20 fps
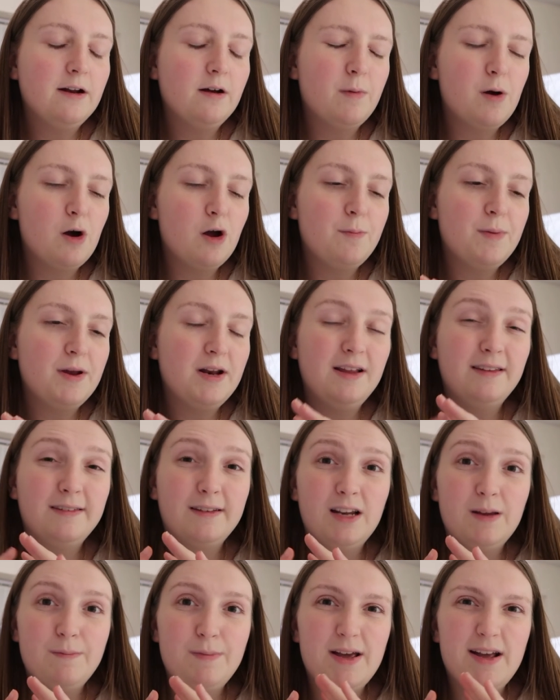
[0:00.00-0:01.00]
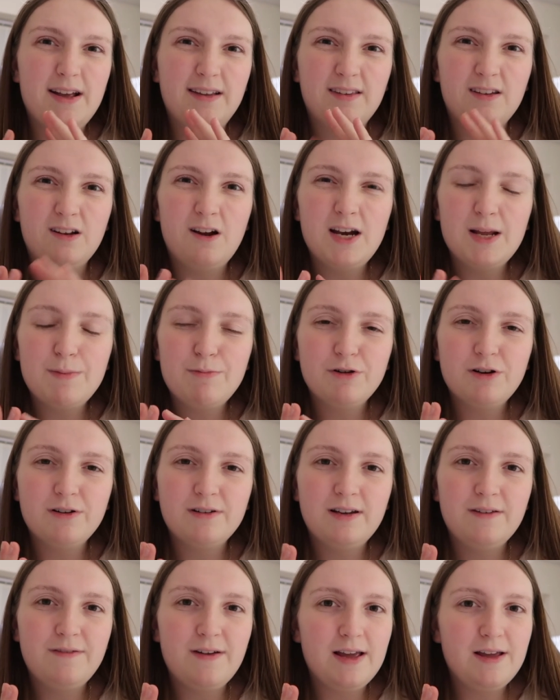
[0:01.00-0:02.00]
I'm hoping it's going to be a slightly
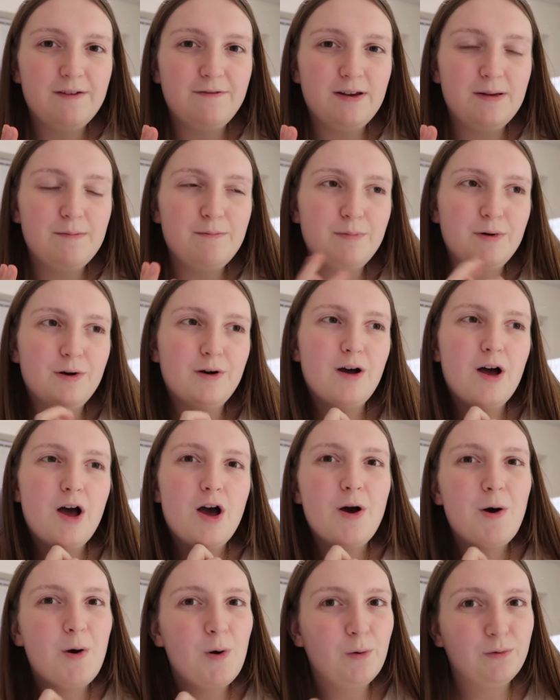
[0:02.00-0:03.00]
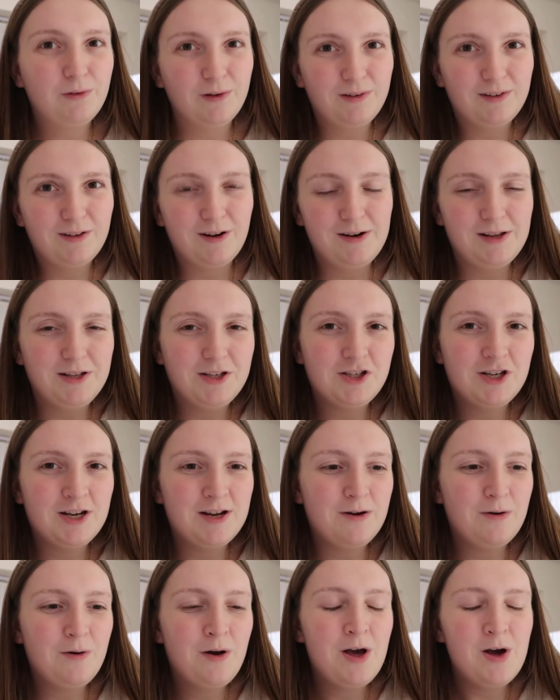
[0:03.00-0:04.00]
productive evening, but also slightly
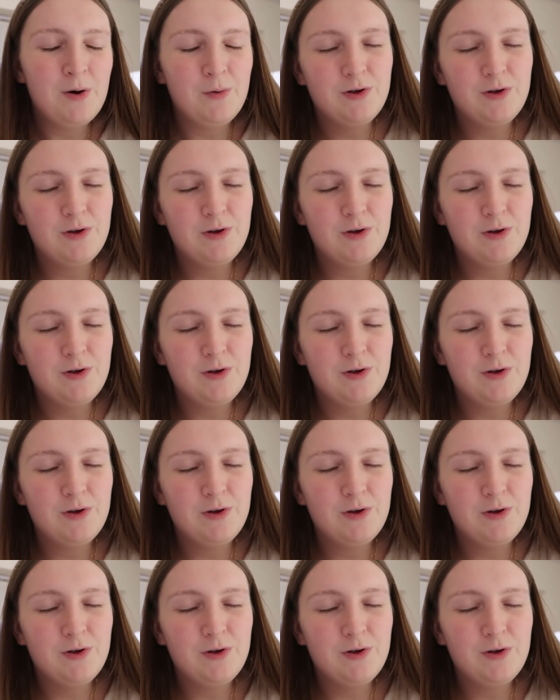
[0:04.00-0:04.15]
chill.